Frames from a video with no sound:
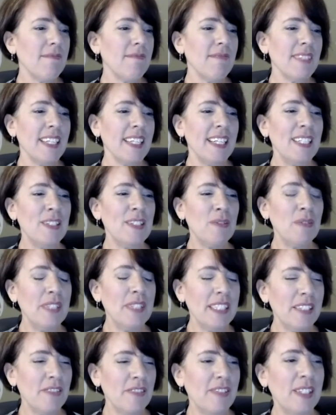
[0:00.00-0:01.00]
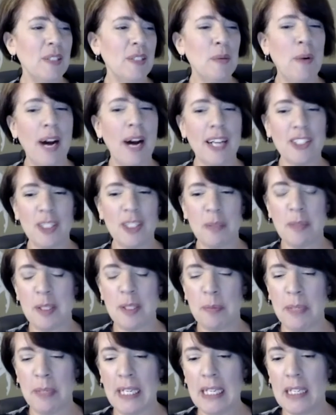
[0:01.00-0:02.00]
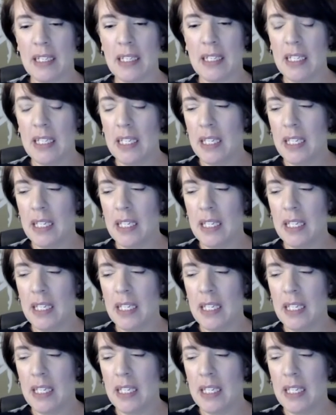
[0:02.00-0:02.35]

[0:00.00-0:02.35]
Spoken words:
He's really fun to watch him speak.